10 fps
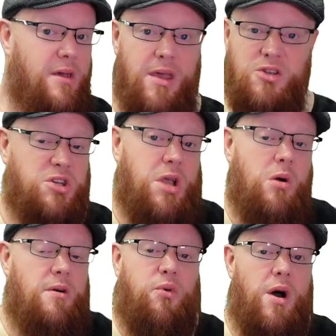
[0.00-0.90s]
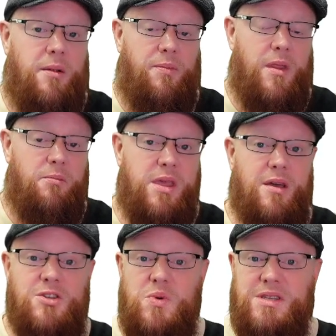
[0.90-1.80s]
is just O of 1
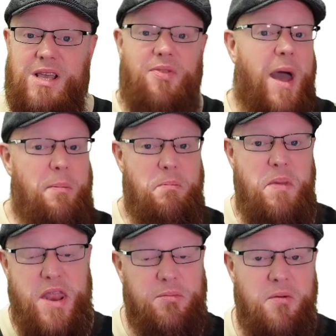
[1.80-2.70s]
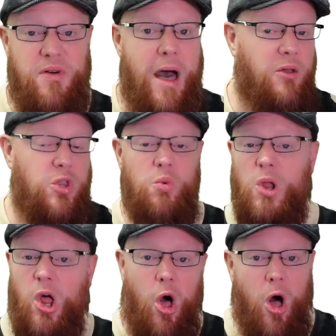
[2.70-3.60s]
because we said that minimum value
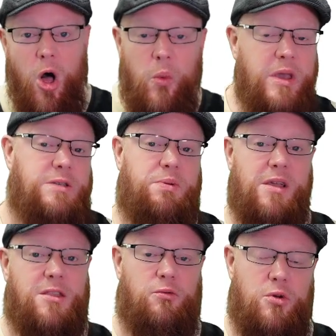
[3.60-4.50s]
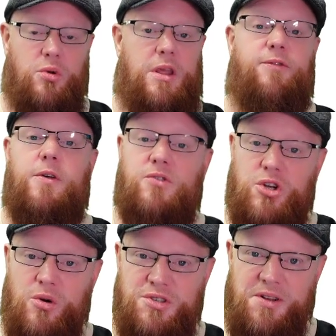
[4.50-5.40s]
will always be at the root if you've
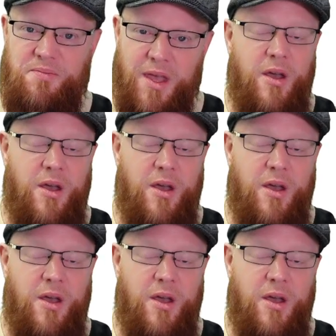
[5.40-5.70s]
chosen